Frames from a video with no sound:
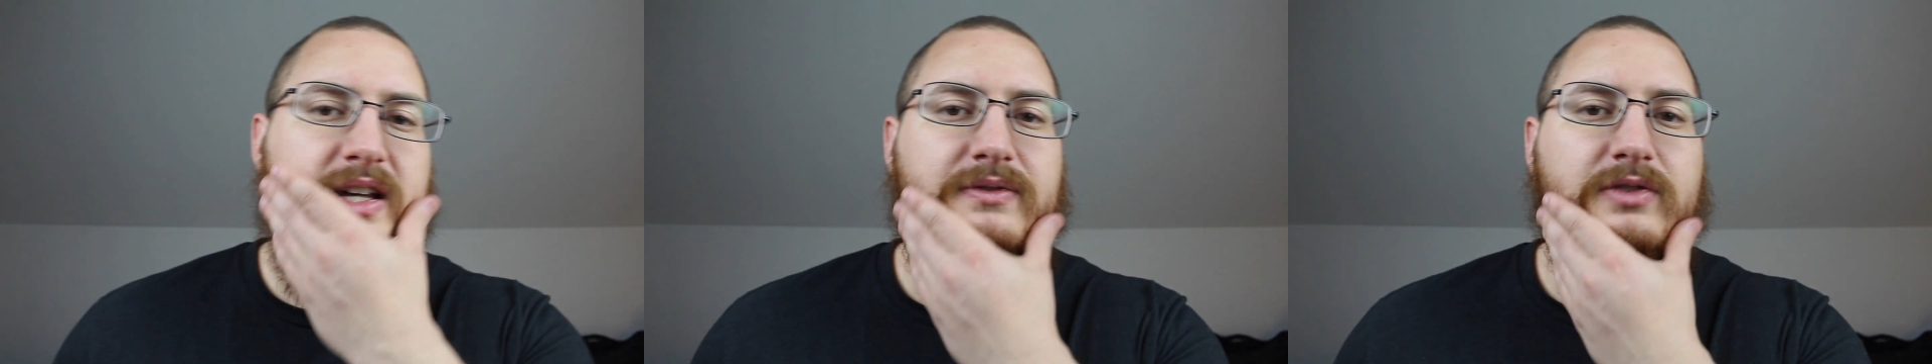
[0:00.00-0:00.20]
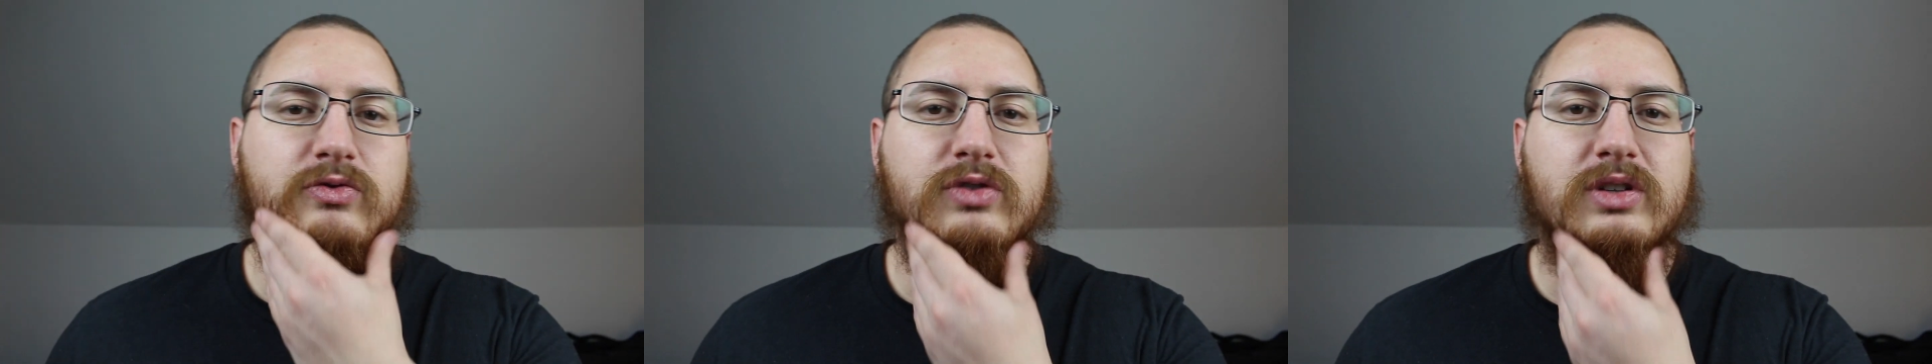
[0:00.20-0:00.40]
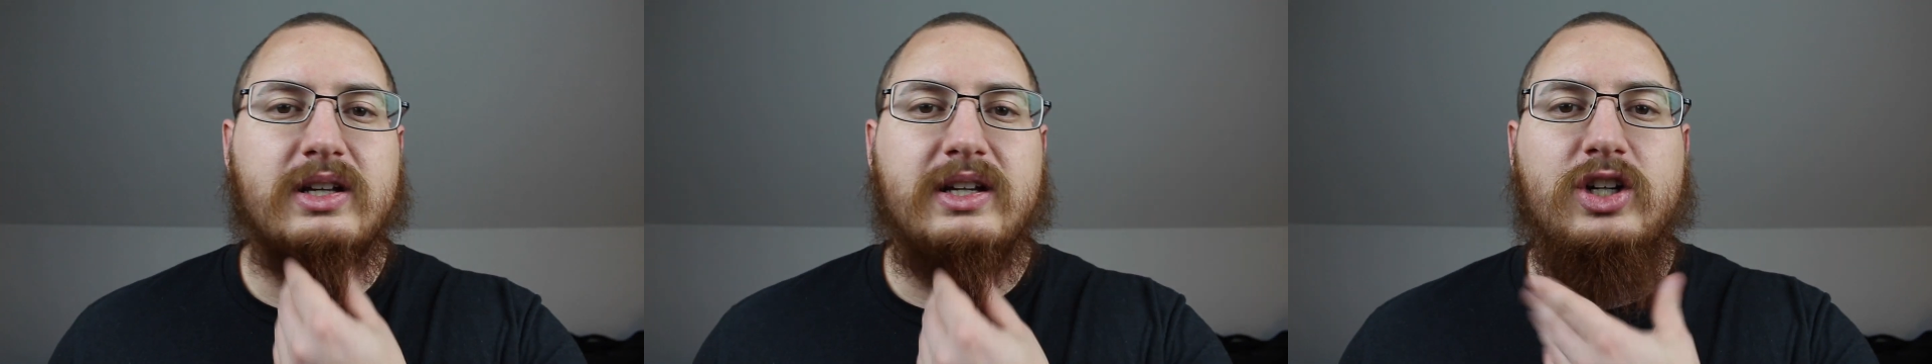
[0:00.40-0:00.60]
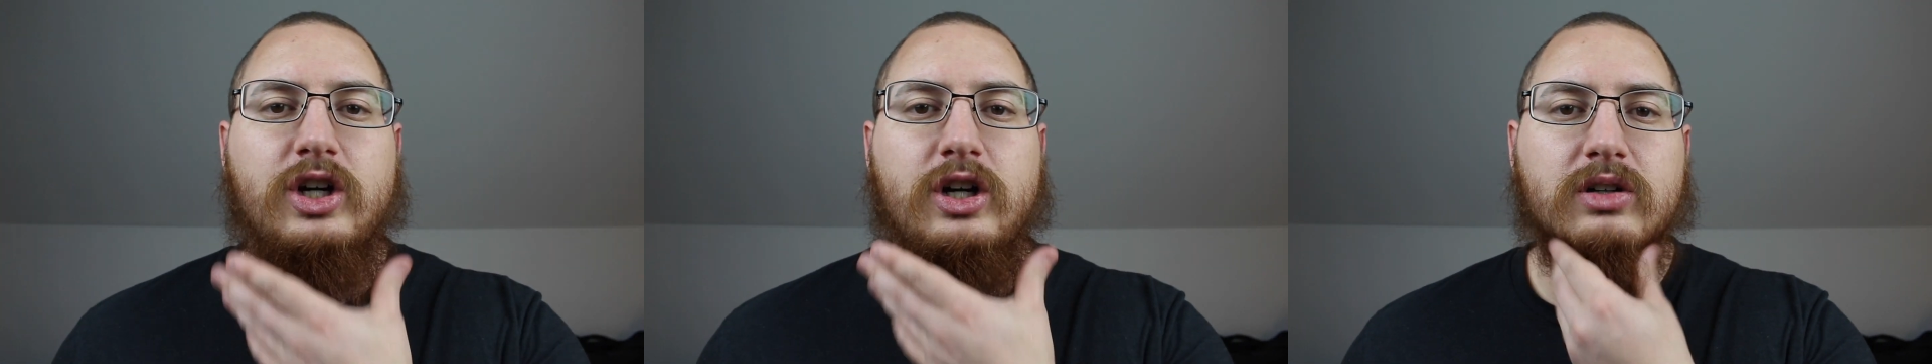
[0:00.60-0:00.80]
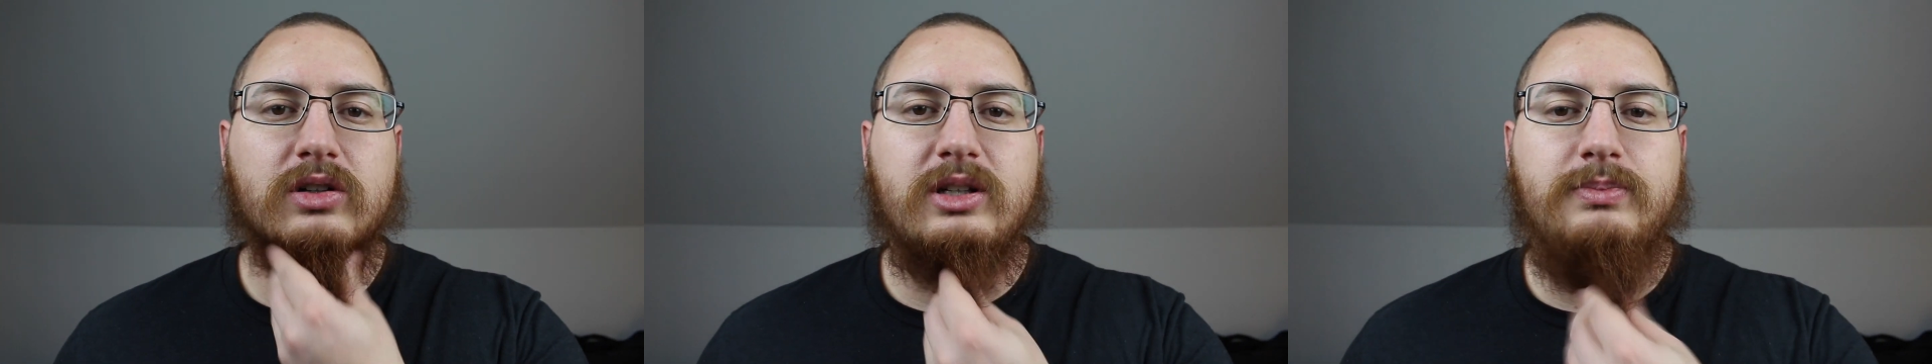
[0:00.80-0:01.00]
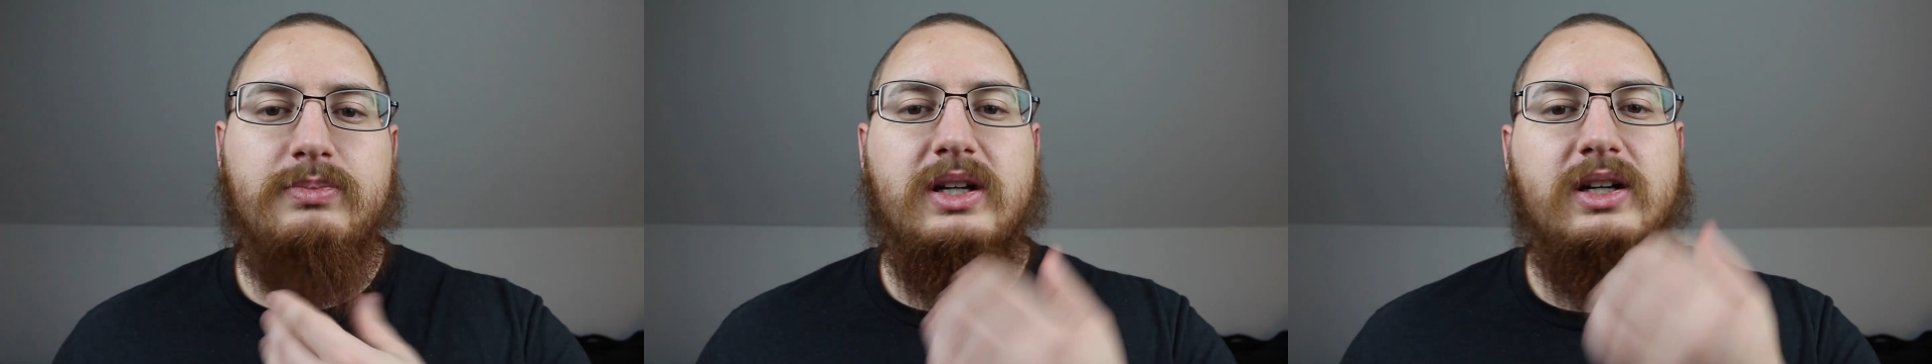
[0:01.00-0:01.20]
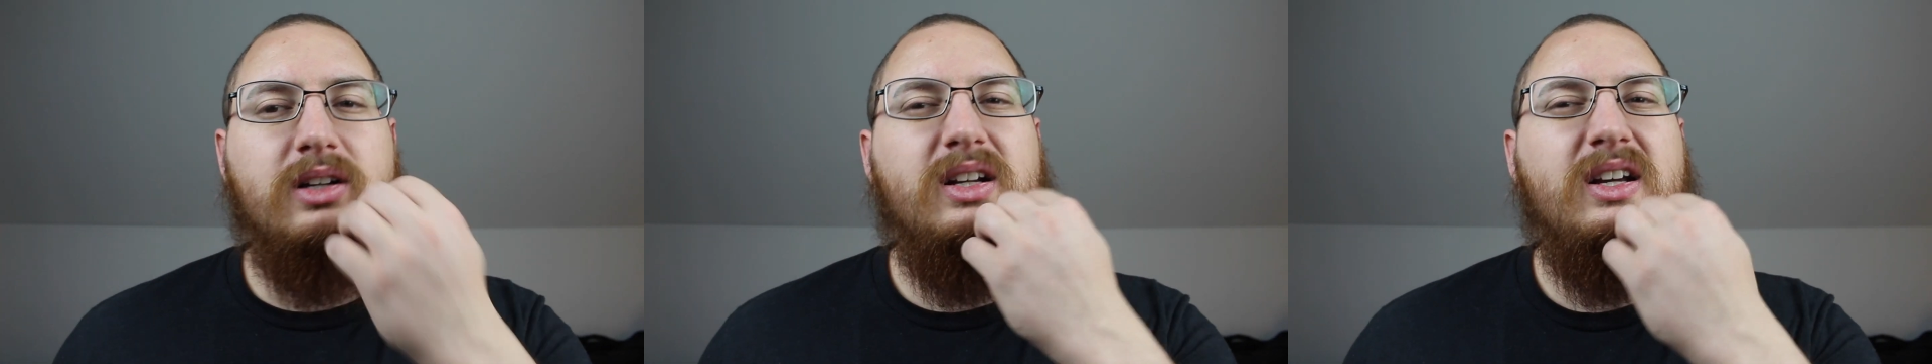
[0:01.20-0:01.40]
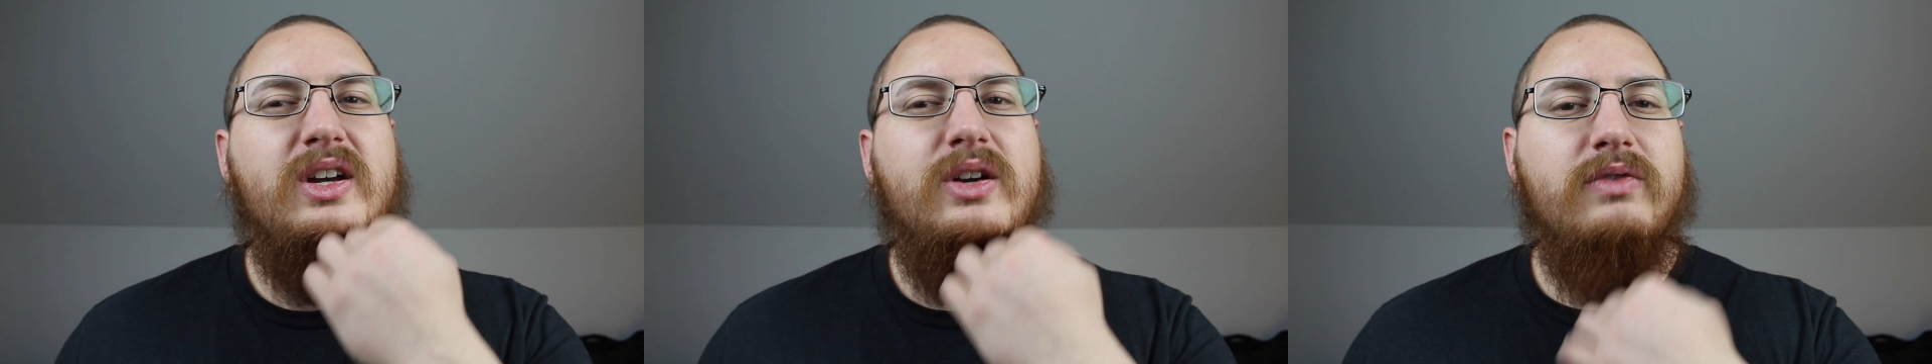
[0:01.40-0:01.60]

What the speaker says: I have a really curly beard.